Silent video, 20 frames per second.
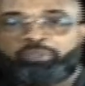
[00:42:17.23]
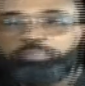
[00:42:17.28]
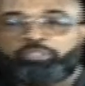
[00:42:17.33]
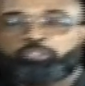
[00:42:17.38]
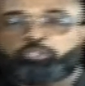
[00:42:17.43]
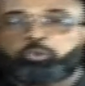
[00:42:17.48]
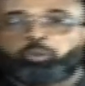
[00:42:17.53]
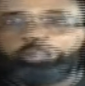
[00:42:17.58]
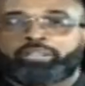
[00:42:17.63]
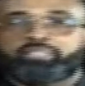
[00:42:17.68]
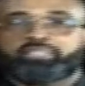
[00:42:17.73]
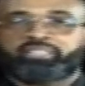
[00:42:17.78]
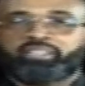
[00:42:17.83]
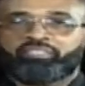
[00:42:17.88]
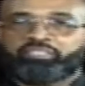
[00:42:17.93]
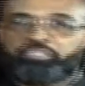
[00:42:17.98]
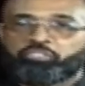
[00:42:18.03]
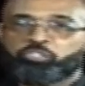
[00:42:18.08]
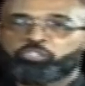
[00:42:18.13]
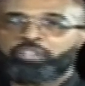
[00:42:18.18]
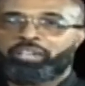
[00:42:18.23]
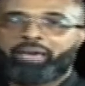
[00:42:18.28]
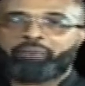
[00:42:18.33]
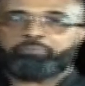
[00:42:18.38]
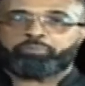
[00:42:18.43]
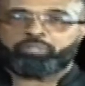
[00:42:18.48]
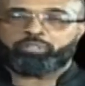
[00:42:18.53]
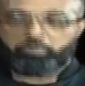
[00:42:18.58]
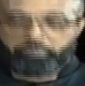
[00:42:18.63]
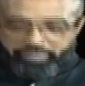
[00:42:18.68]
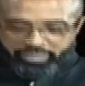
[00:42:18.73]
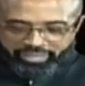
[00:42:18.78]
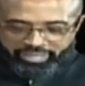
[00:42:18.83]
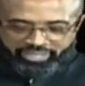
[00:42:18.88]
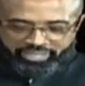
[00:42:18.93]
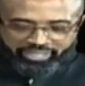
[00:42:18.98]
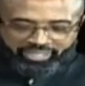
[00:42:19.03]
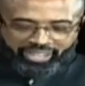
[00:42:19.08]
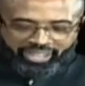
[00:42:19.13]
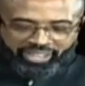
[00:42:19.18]
There in the 27th chapter,
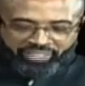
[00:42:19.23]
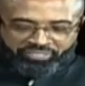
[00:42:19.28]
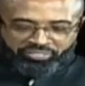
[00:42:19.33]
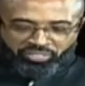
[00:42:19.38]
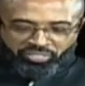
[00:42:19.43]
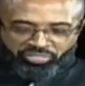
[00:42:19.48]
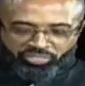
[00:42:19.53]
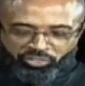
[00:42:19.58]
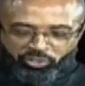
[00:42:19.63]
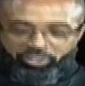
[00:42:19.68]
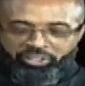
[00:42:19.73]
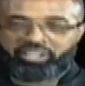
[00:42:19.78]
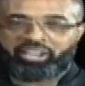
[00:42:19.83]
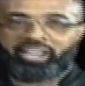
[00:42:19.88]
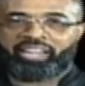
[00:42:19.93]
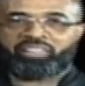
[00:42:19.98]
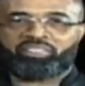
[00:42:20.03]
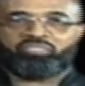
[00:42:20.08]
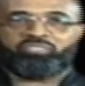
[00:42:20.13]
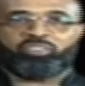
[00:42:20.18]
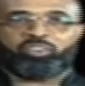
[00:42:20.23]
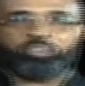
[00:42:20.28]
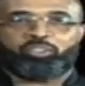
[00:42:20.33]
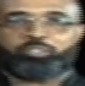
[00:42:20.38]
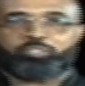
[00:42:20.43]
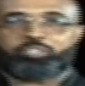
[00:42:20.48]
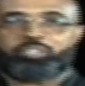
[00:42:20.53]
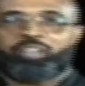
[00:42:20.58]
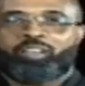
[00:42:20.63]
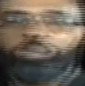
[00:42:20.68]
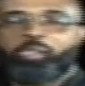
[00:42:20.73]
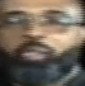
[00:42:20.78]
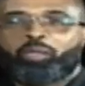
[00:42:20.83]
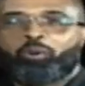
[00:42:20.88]
beginning at the 39th verse,